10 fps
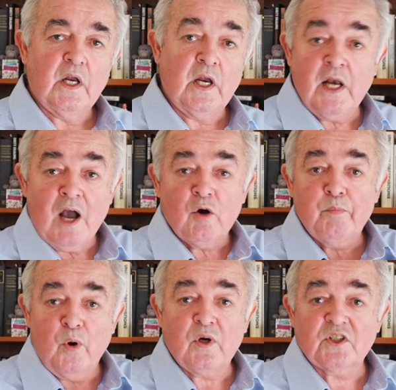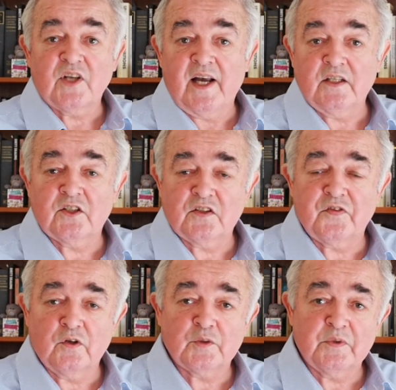In our book, Science's
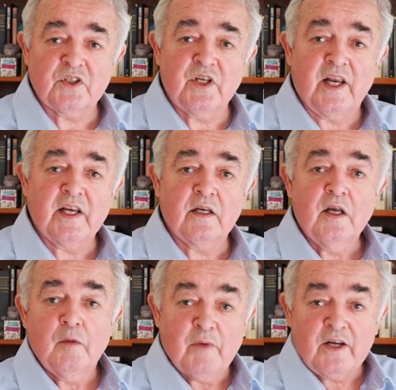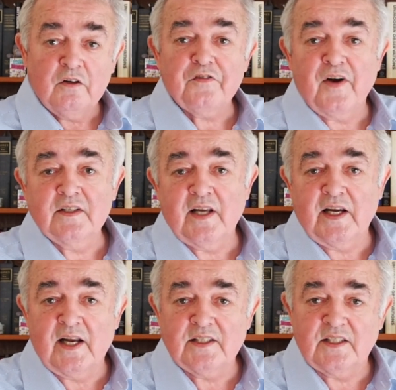First Mistake, my good friend
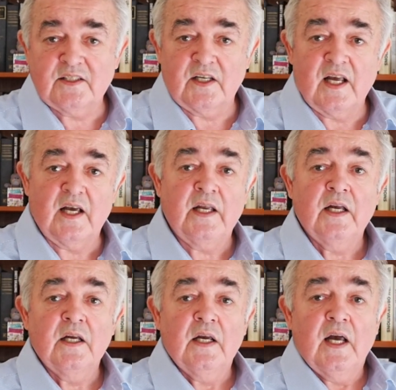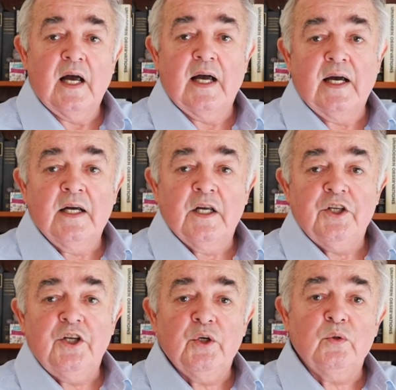Dionysus and I
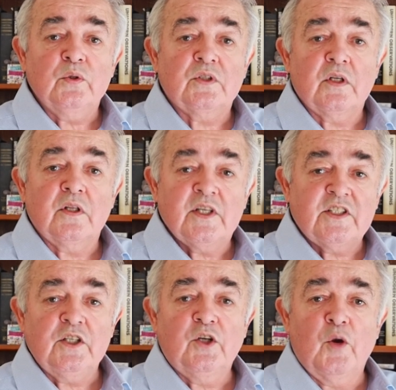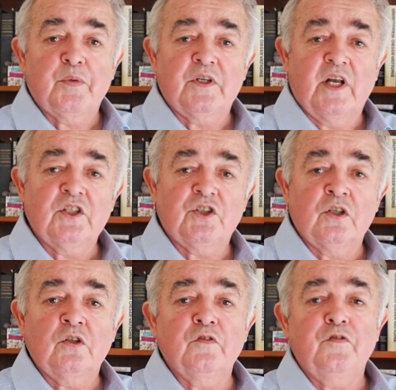use this interpretation
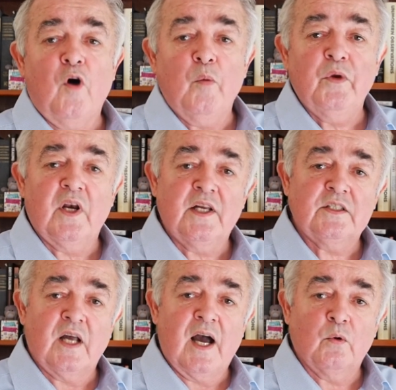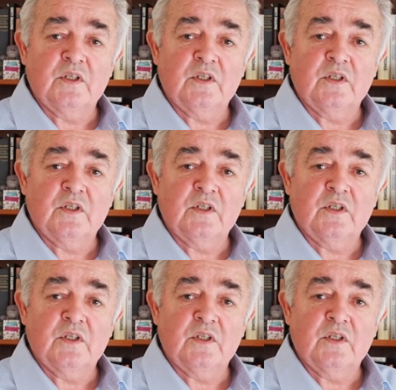to formulate our